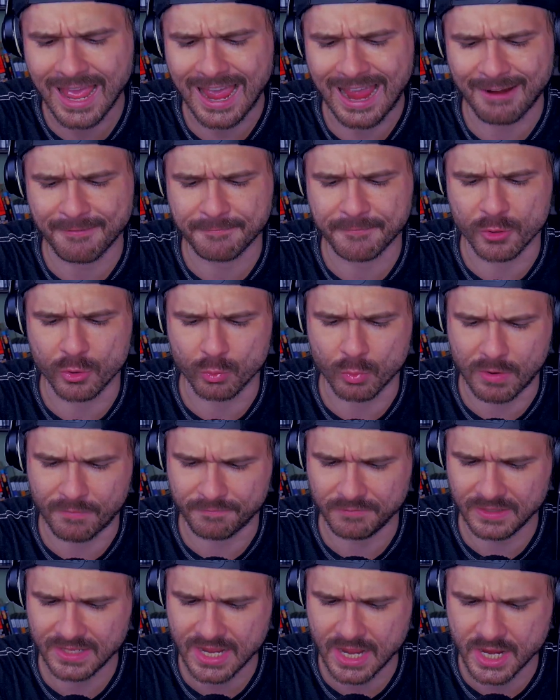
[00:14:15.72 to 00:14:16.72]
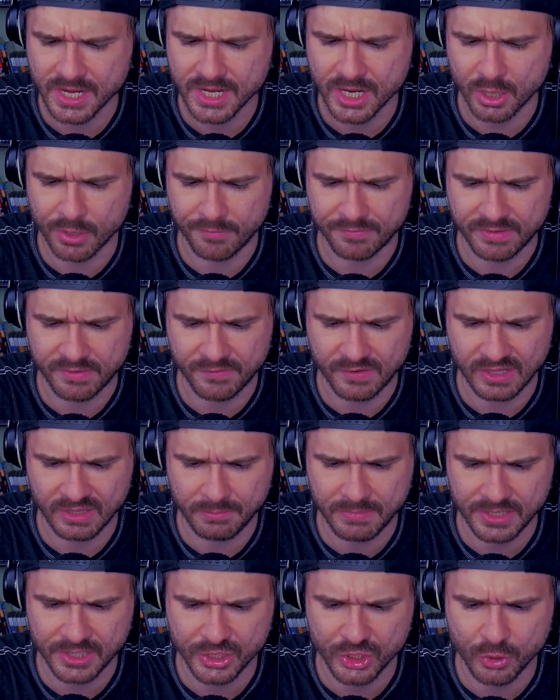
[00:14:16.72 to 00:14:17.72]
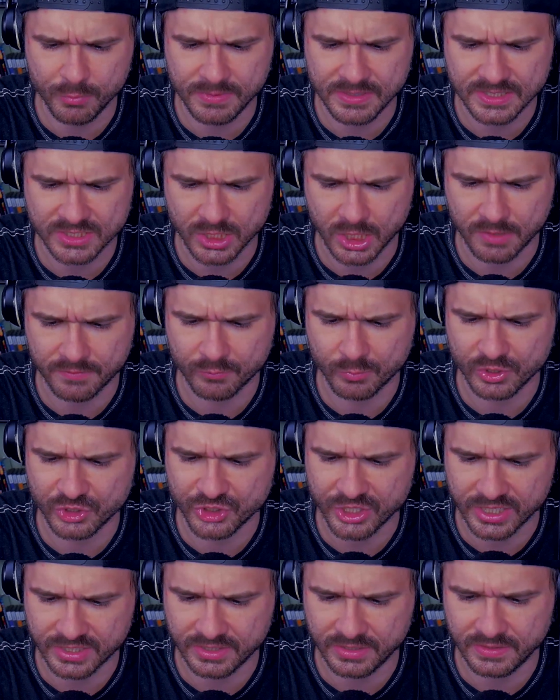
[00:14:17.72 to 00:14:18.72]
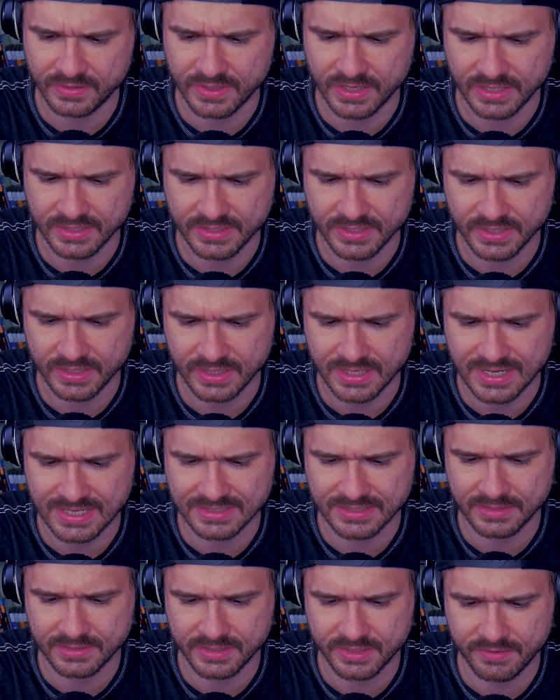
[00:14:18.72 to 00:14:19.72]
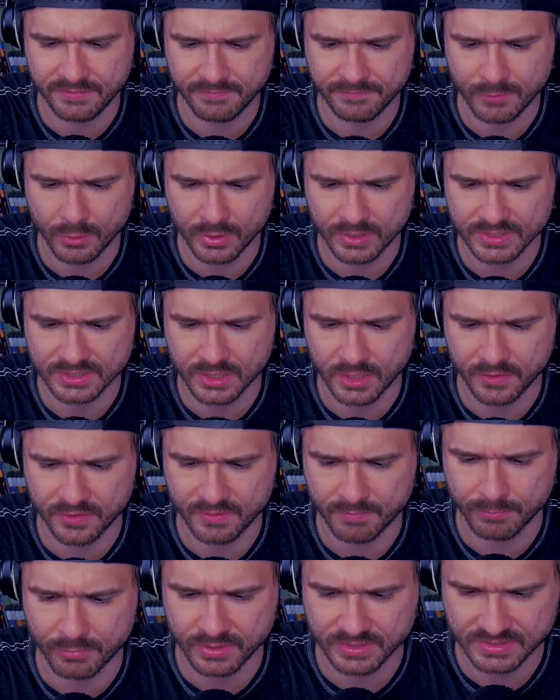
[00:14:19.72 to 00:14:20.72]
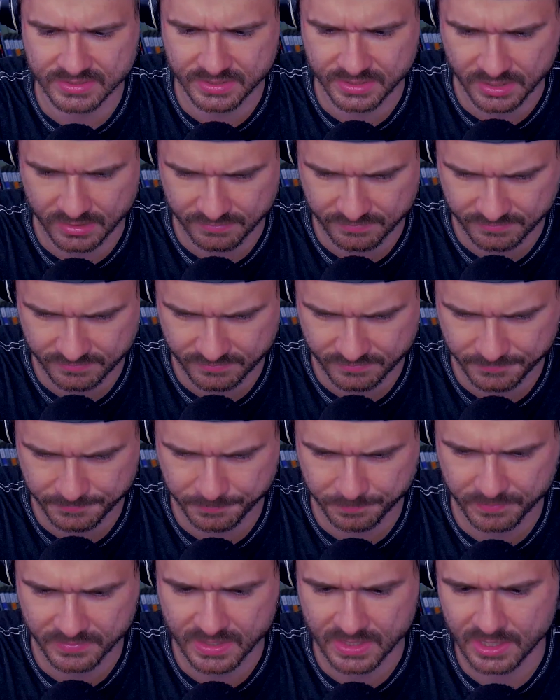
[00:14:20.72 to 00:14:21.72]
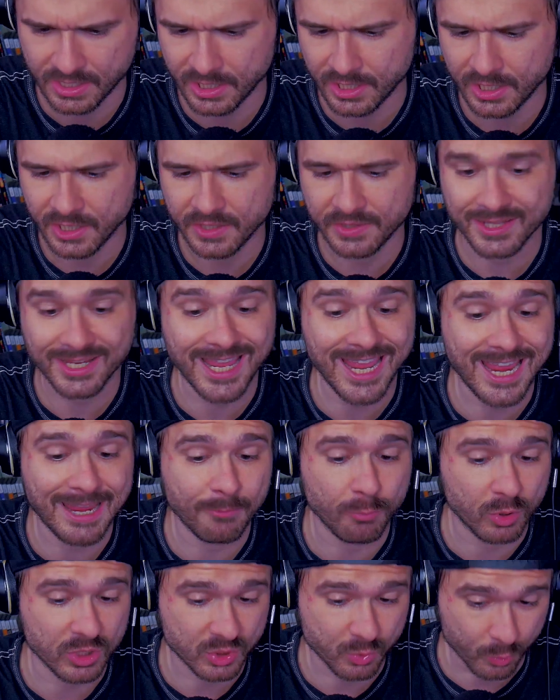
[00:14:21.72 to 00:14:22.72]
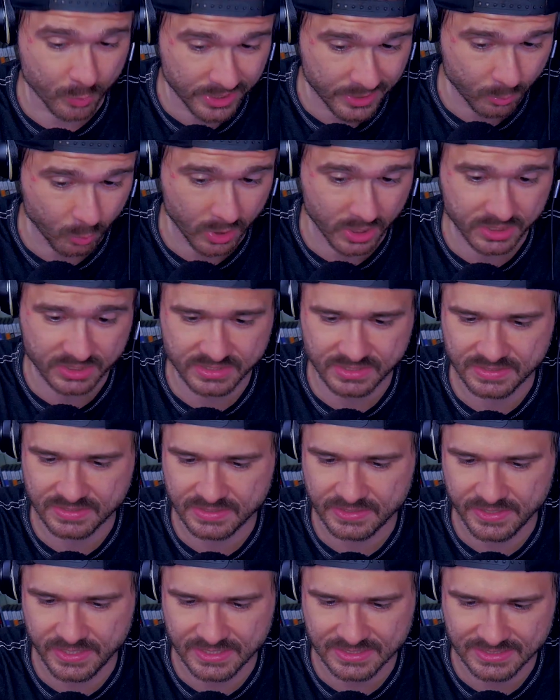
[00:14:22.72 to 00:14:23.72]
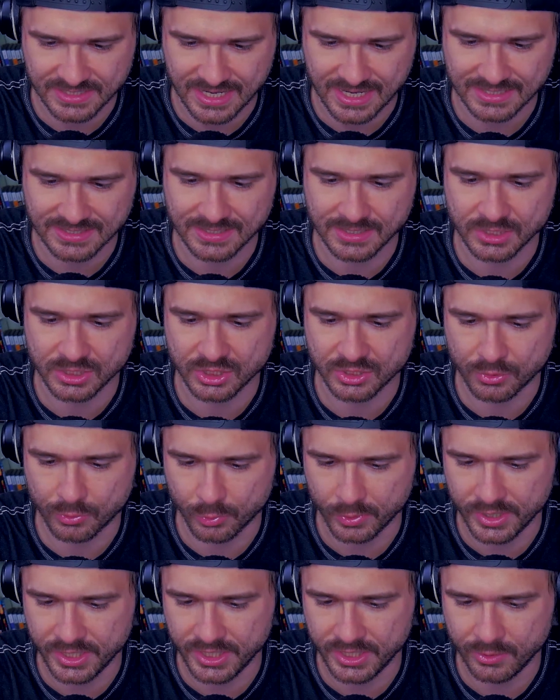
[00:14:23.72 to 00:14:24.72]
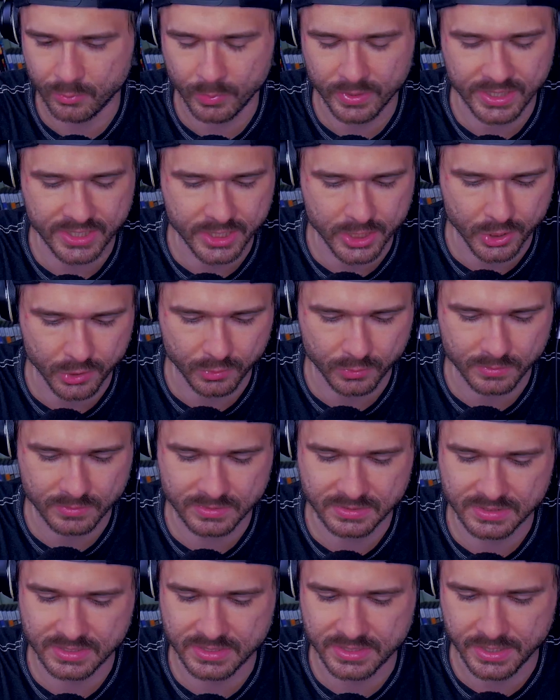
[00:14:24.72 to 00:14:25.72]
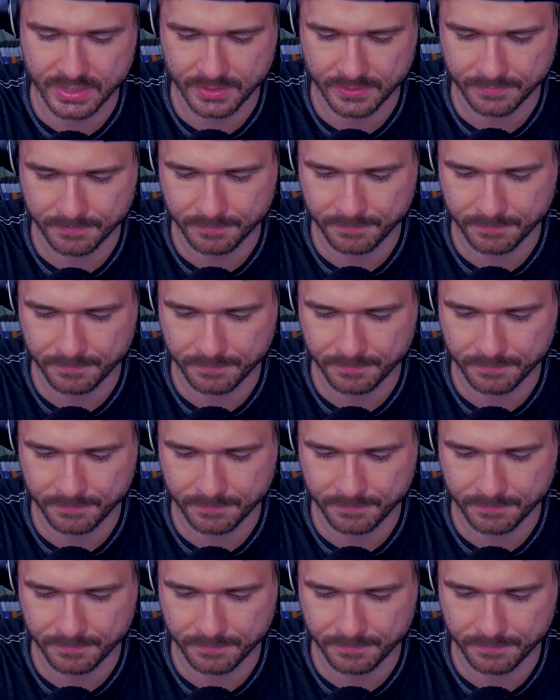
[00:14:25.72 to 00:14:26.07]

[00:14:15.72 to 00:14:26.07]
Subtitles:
After roughly a year of development, Ubisoft rejected the idea as it didn't focus on the prince enough. The game was reworked to the Assassin's Creed we know today.